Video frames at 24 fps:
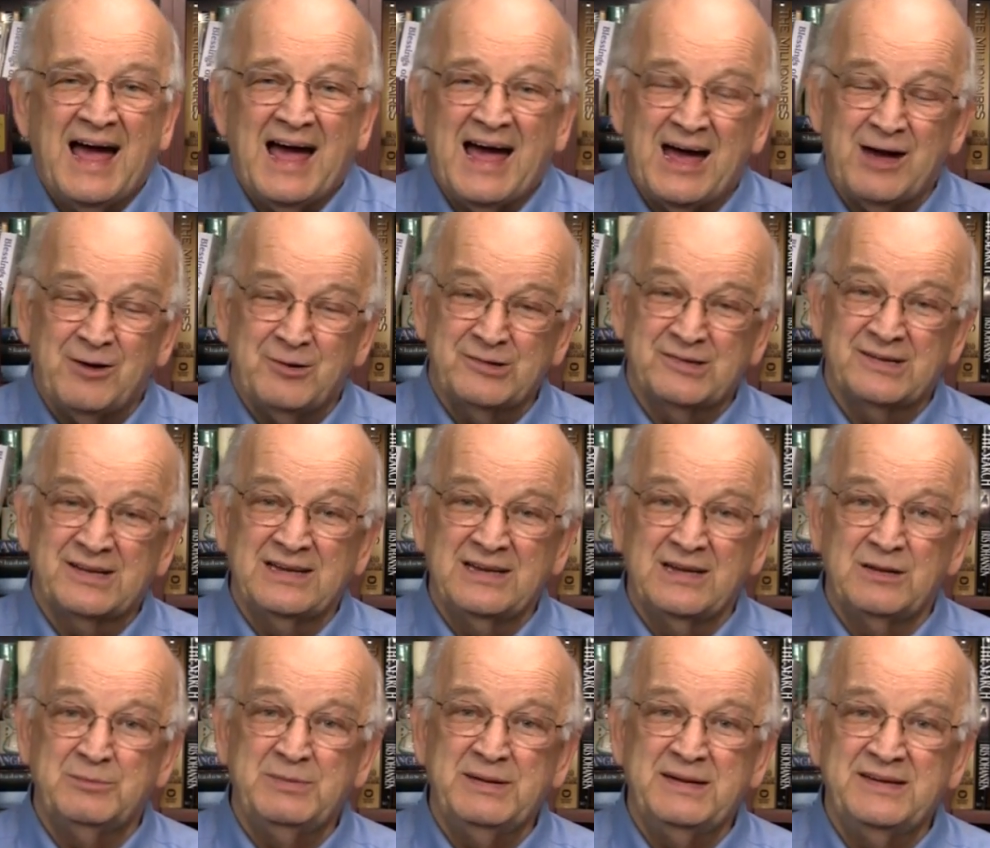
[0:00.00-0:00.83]
I was a
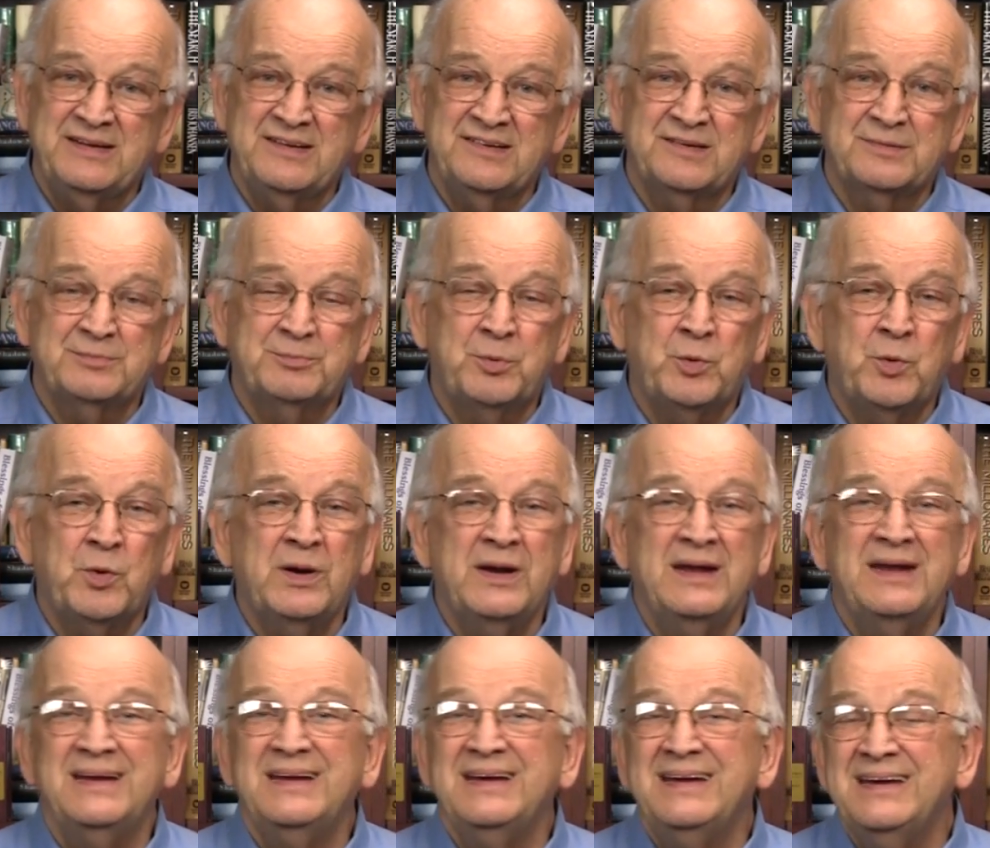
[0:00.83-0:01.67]
little bit
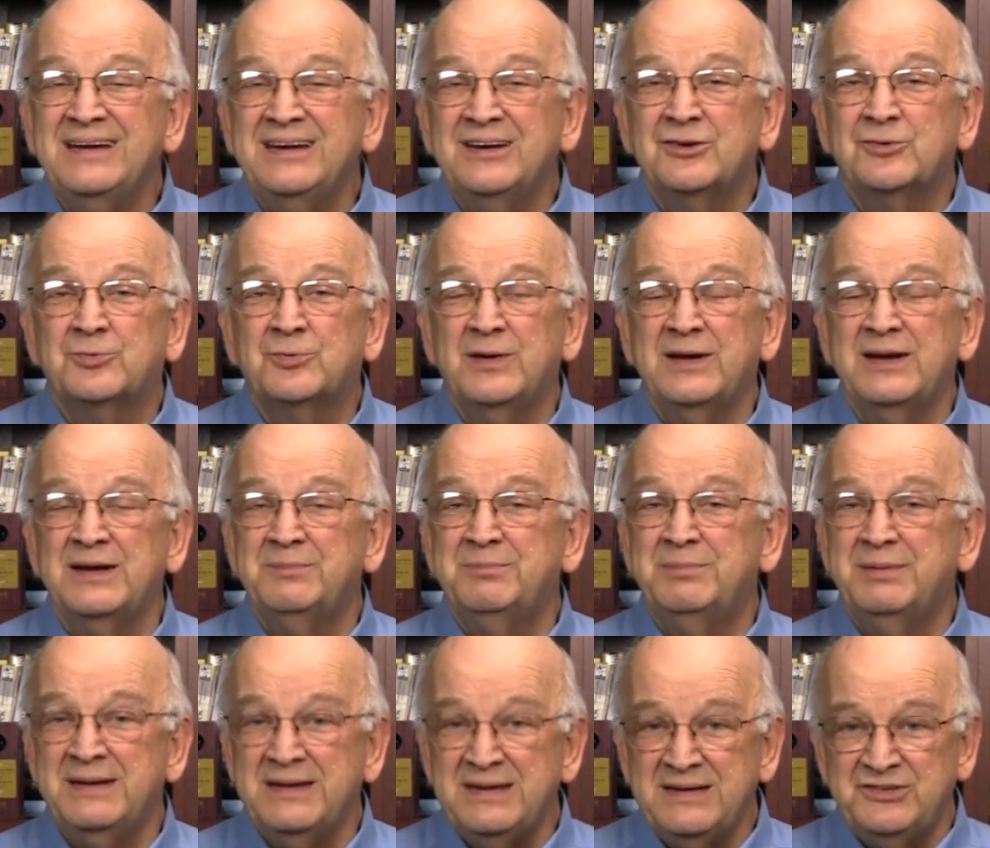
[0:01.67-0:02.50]
disappointed. It is
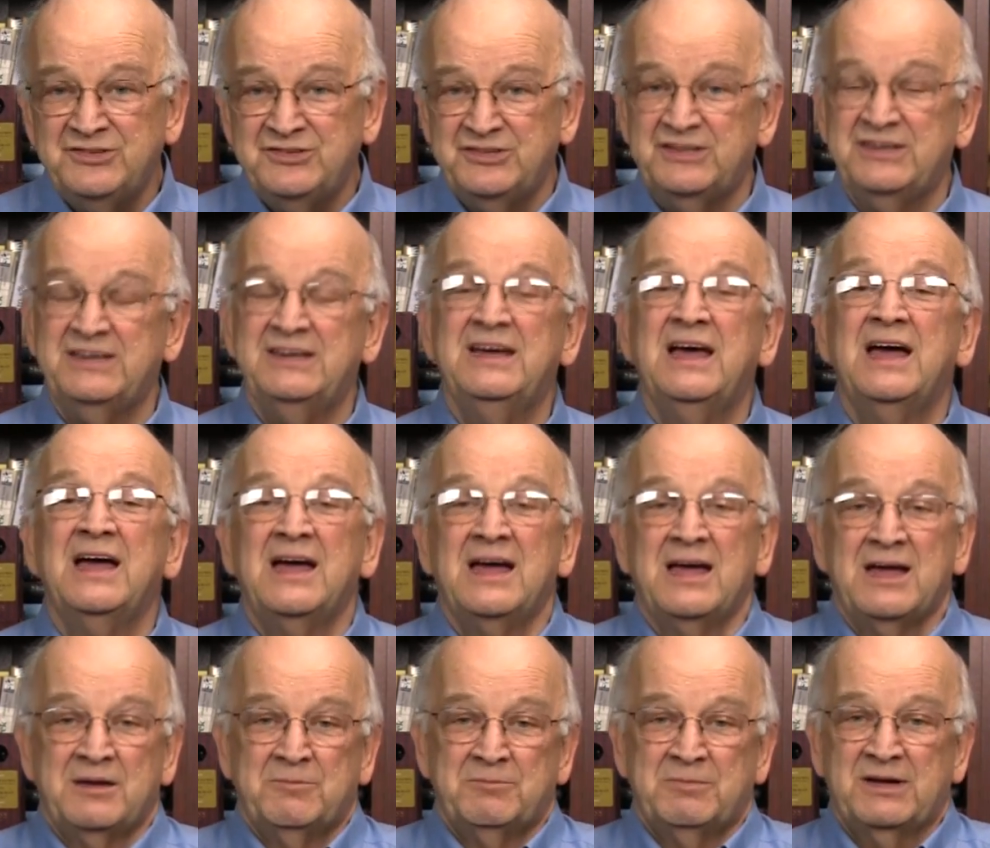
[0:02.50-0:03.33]
rated PG
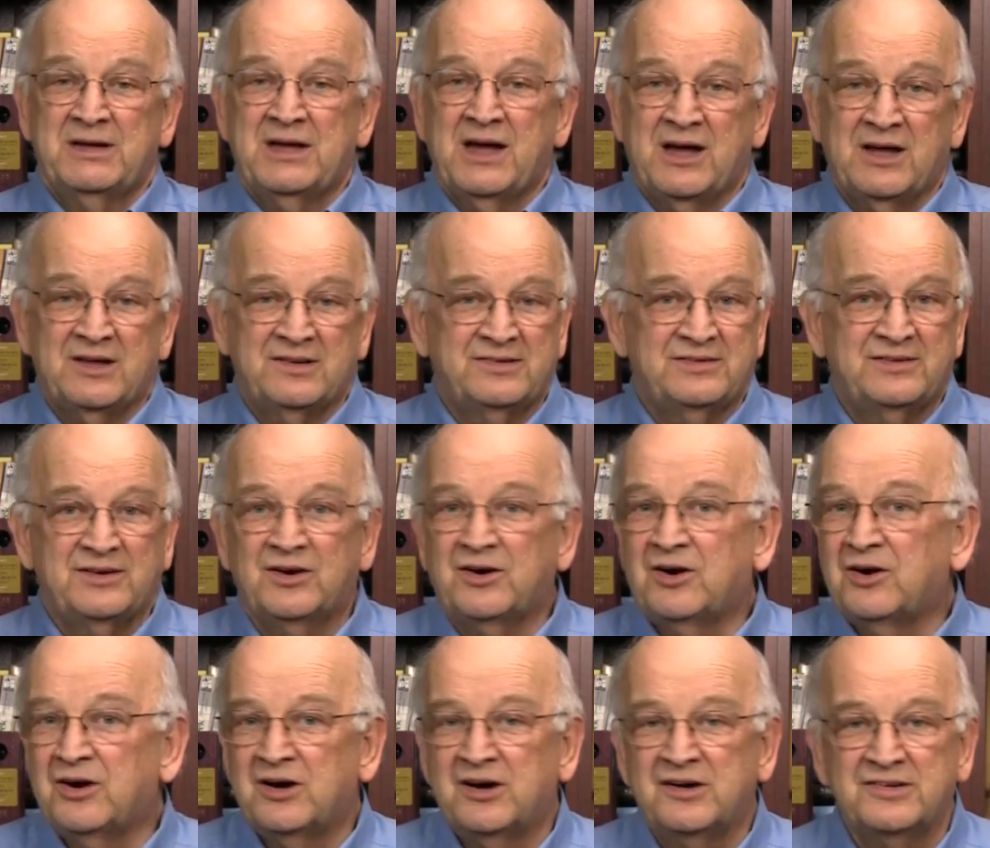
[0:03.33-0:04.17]
because
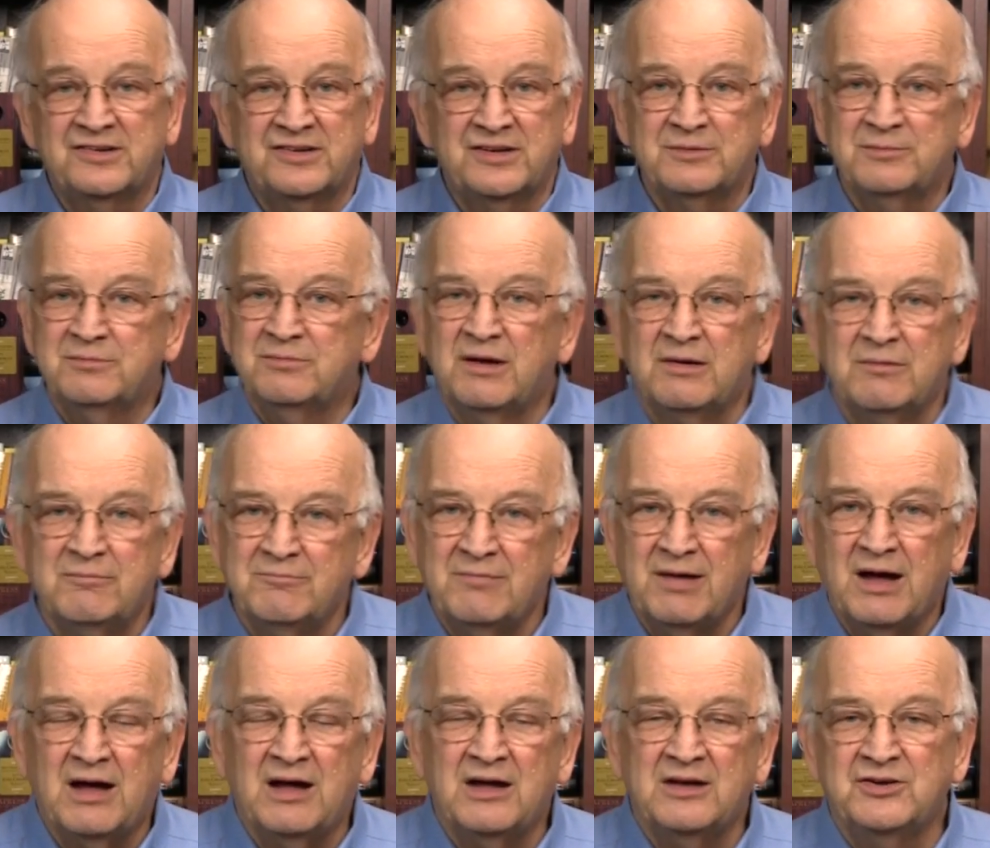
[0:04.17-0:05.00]
there are some
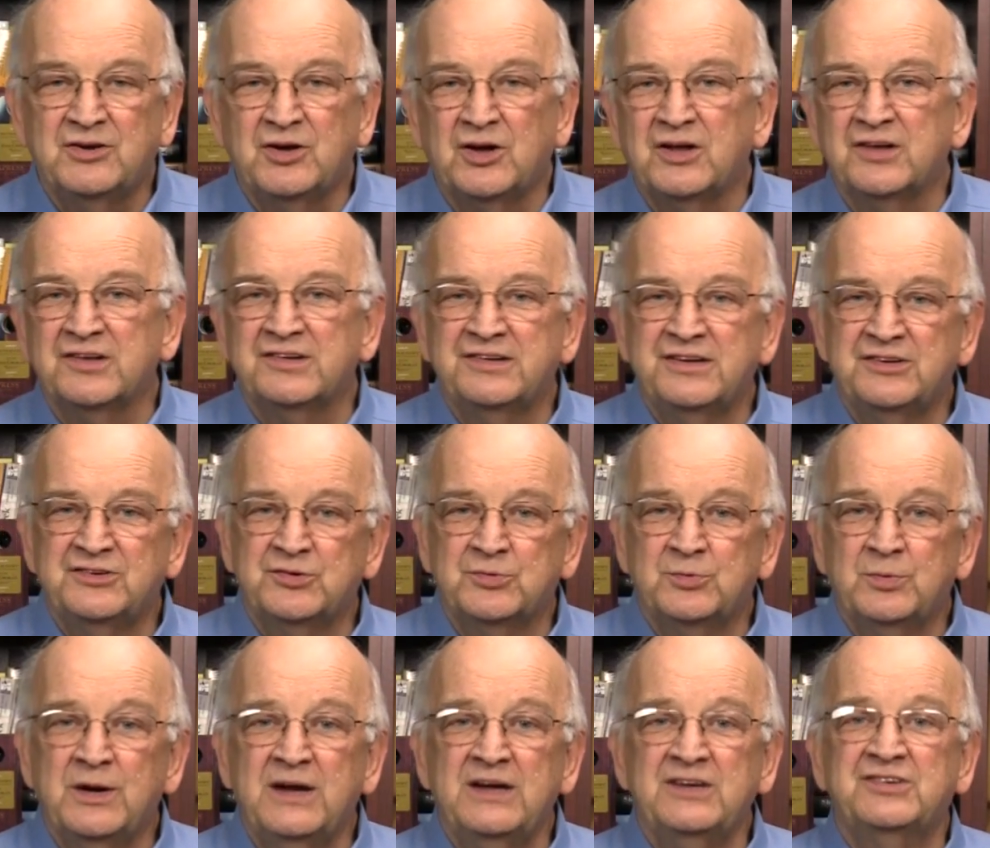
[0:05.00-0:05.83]
adult
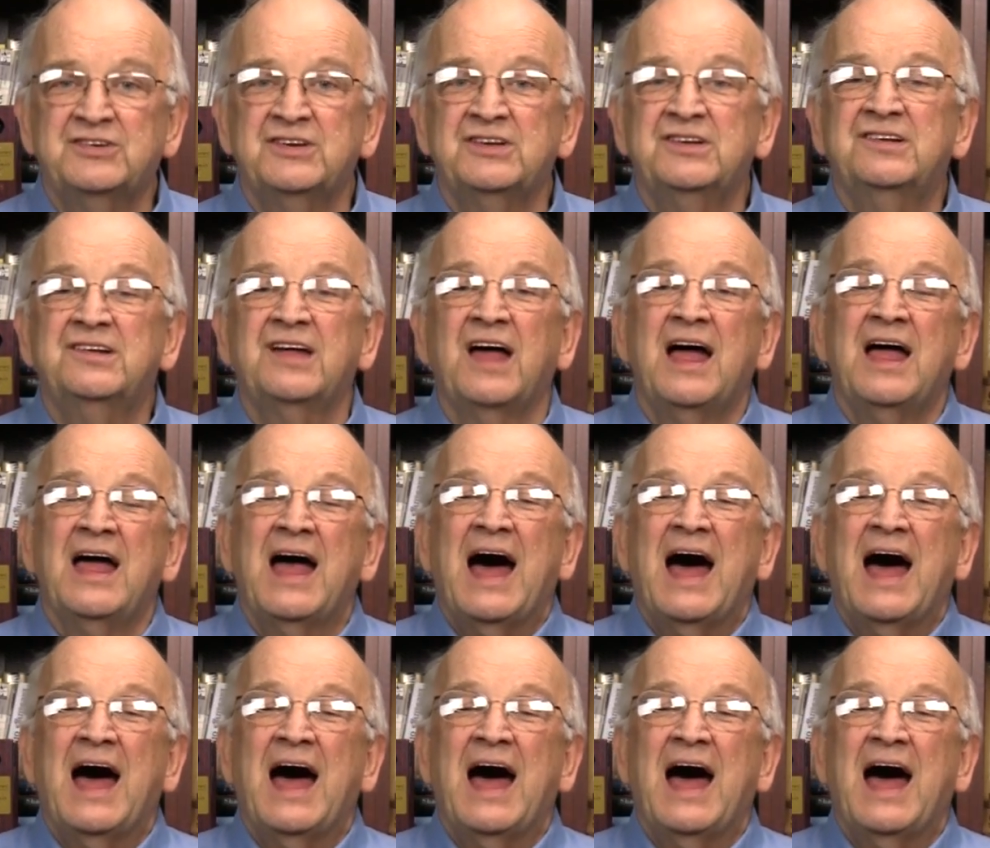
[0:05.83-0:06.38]
situations.